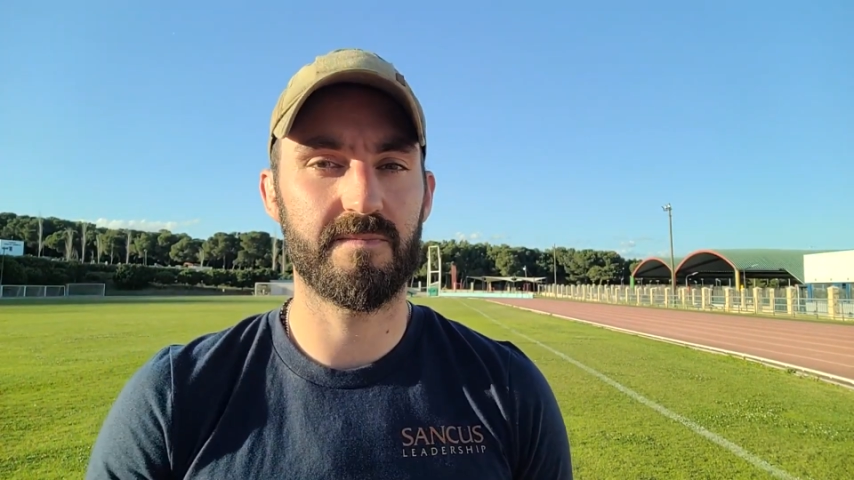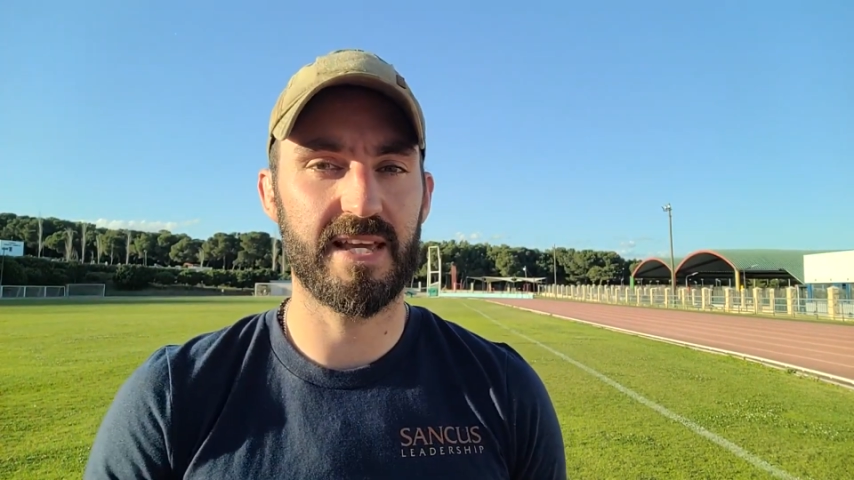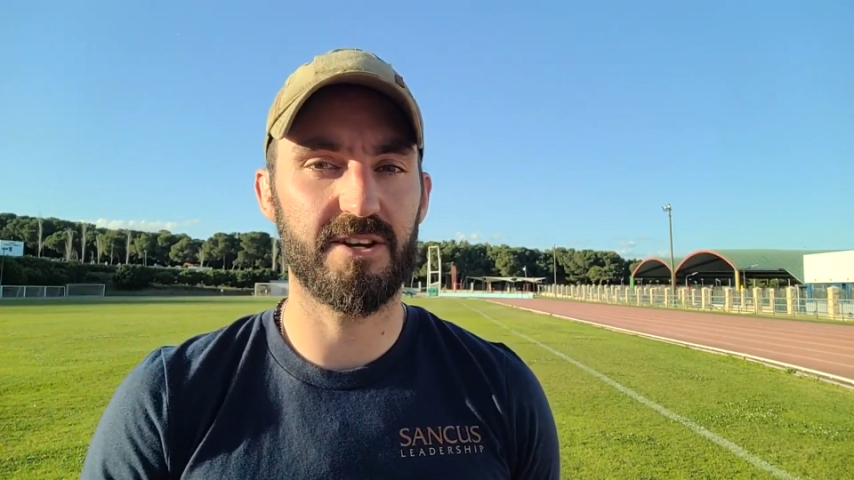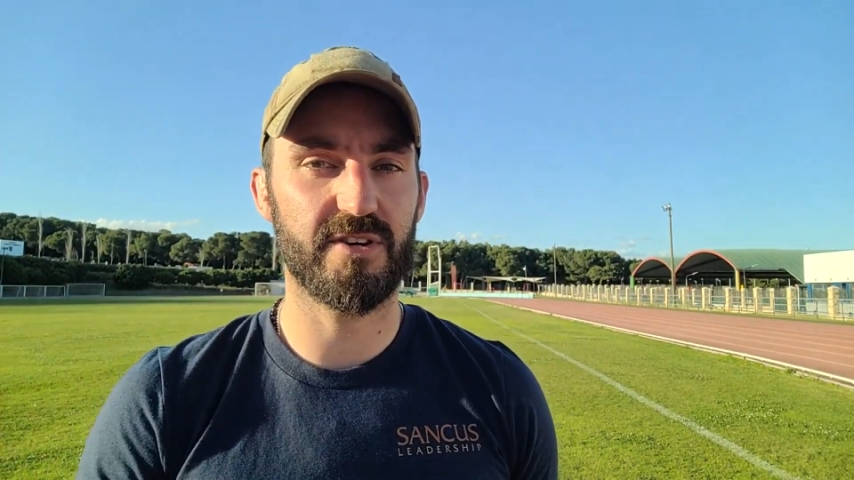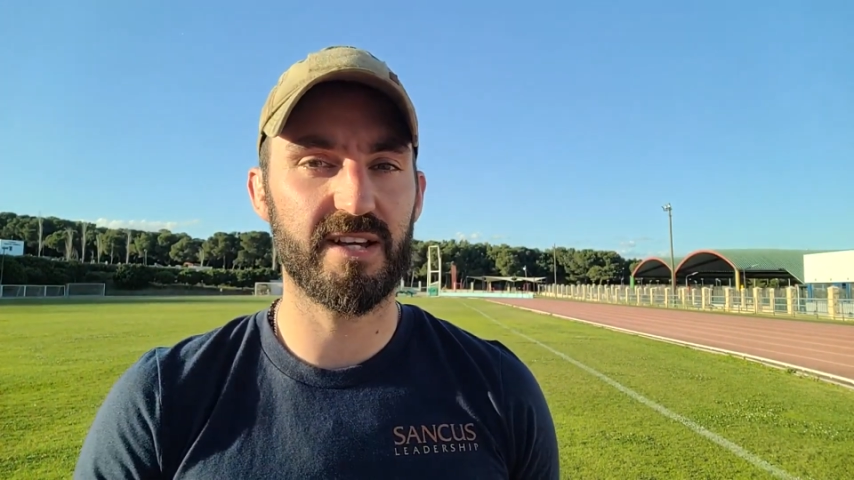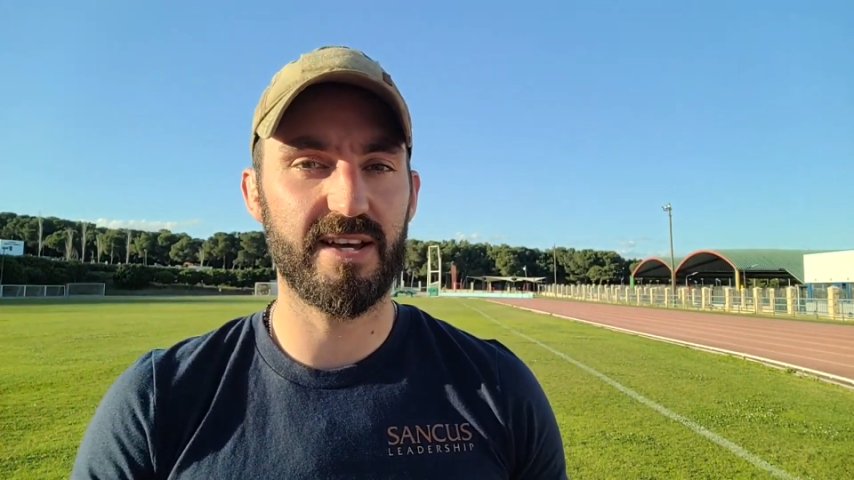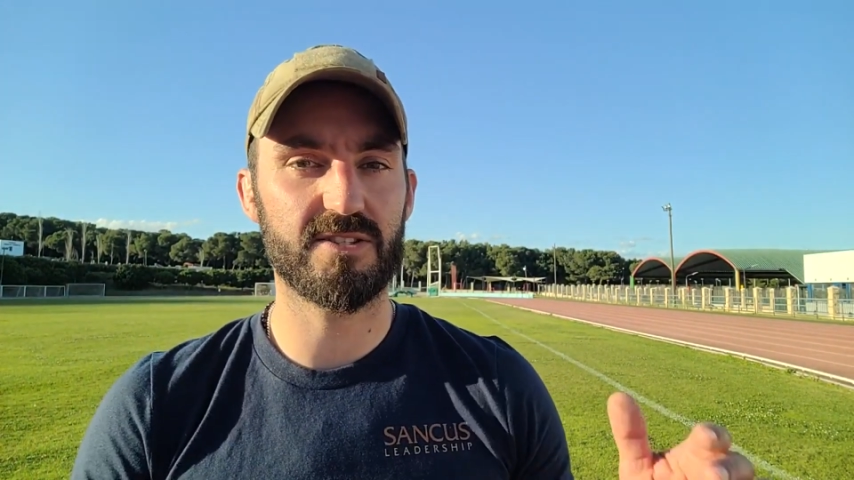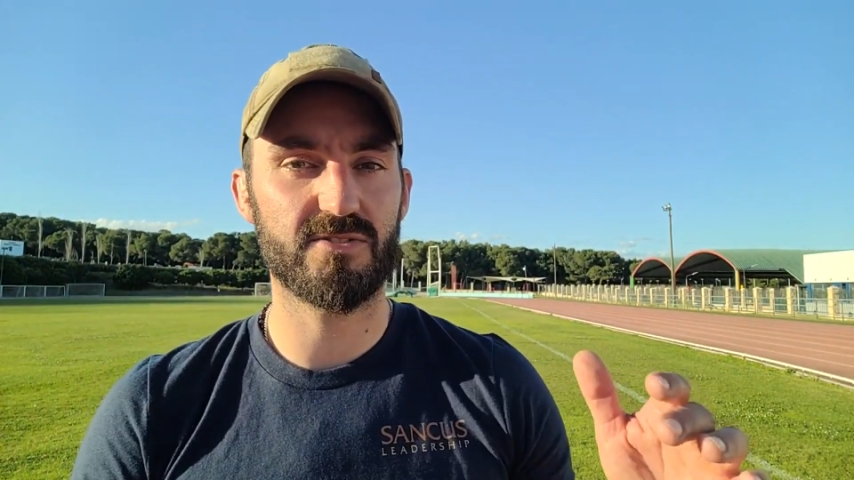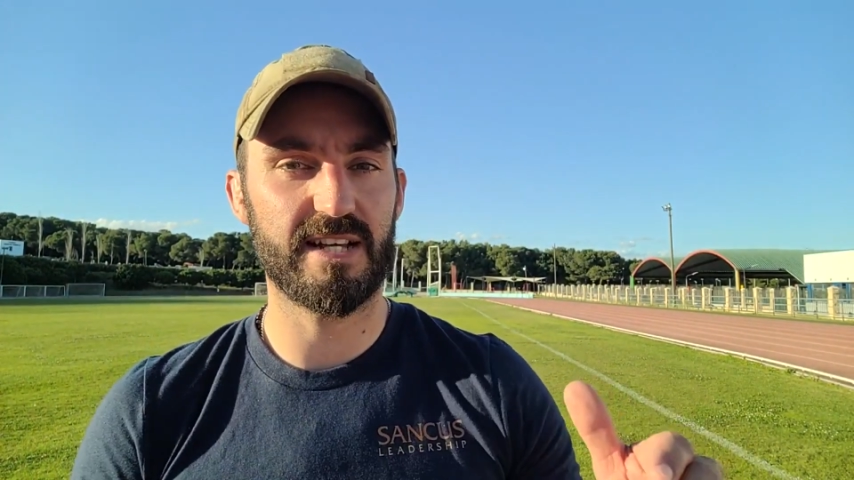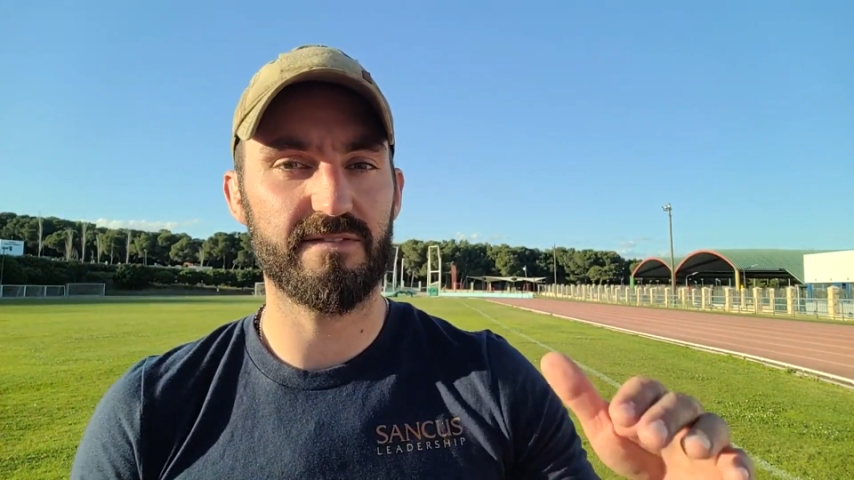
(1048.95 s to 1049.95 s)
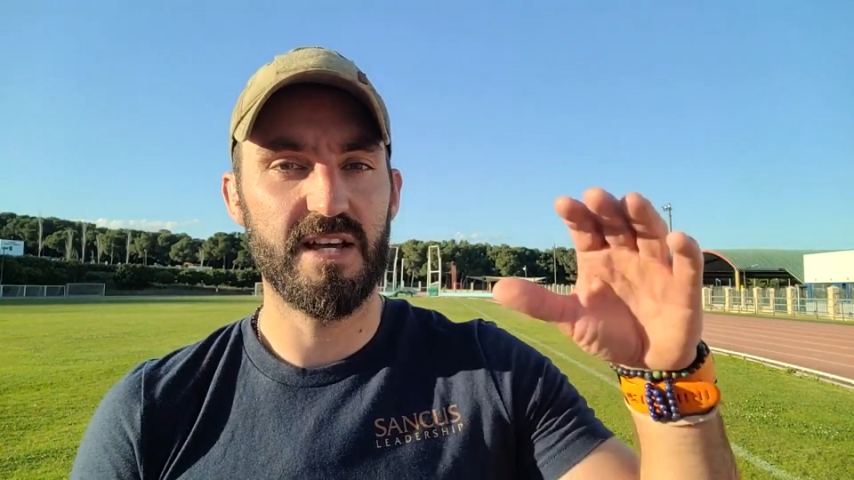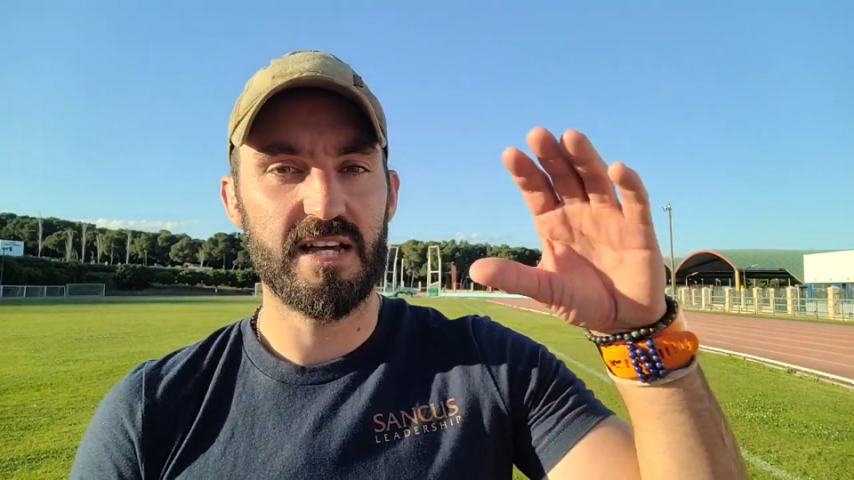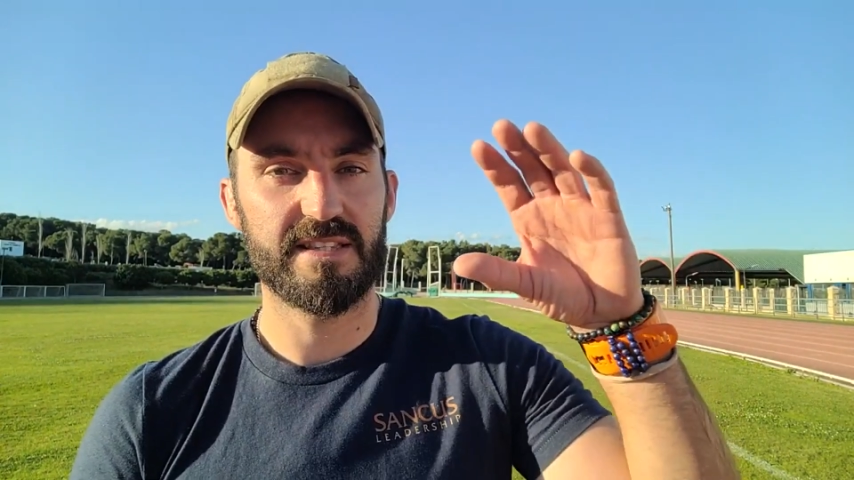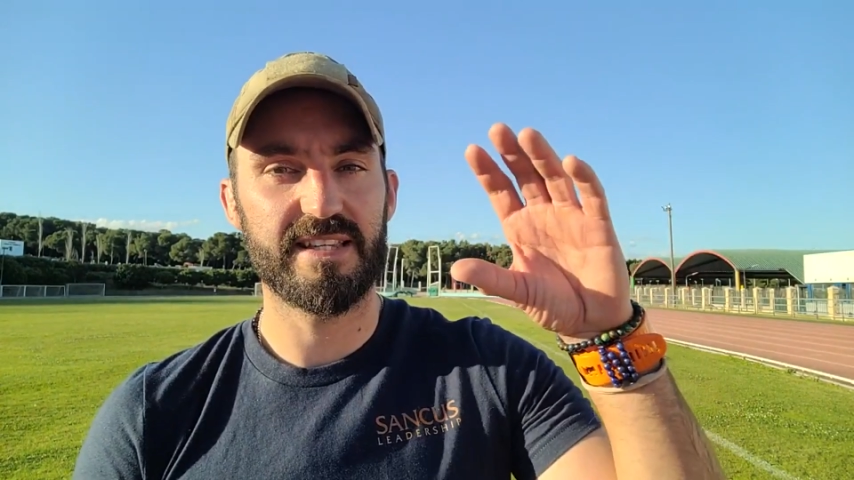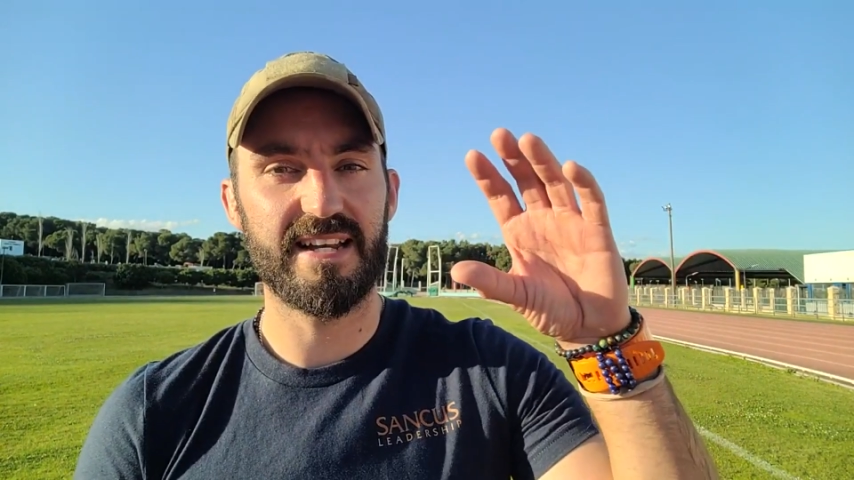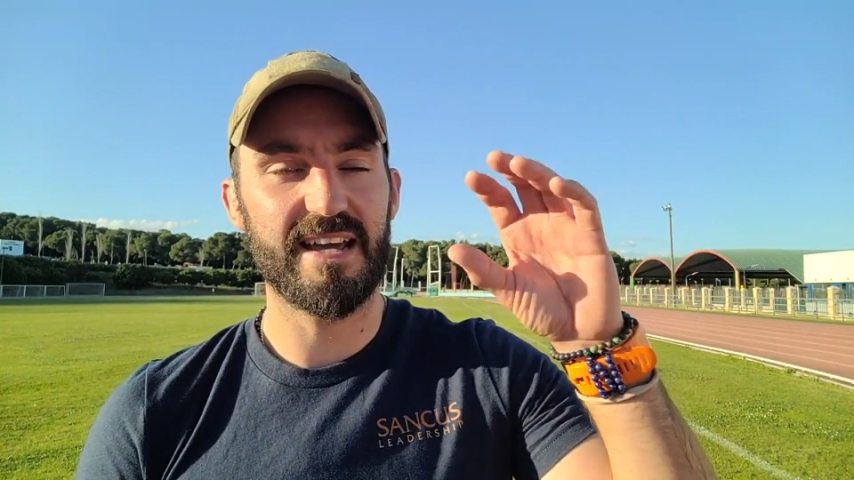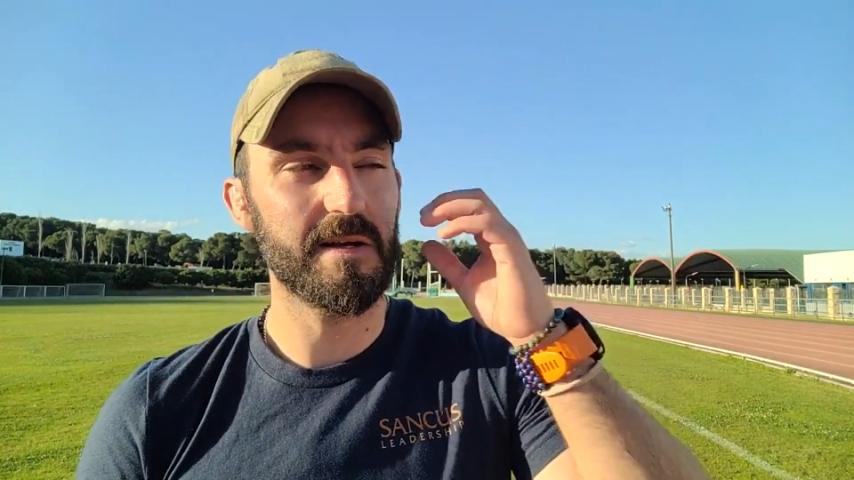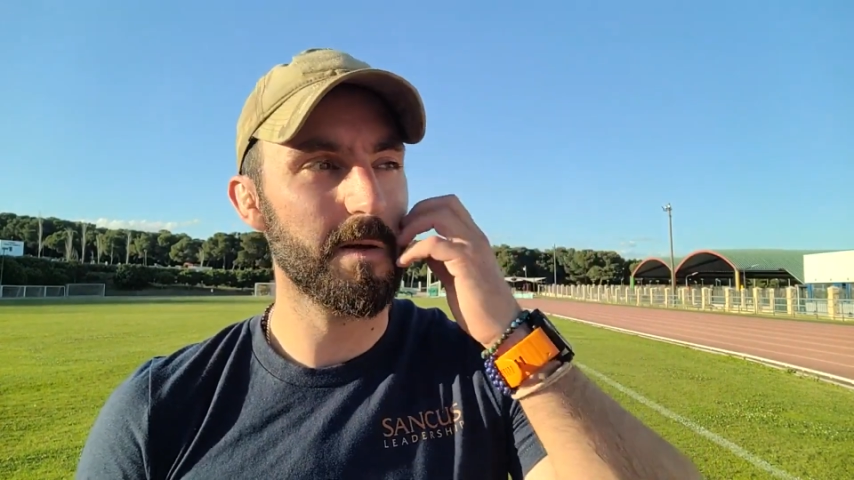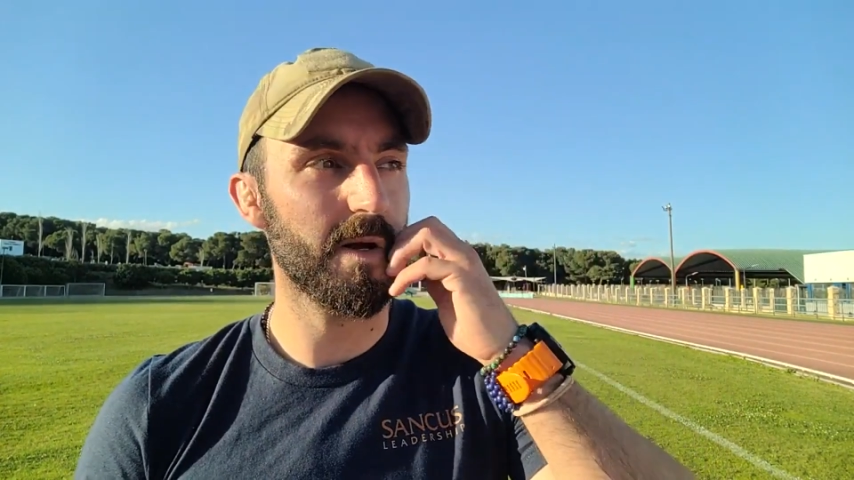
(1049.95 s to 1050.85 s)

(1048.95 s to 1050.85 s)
Here you get to ask yourself, did I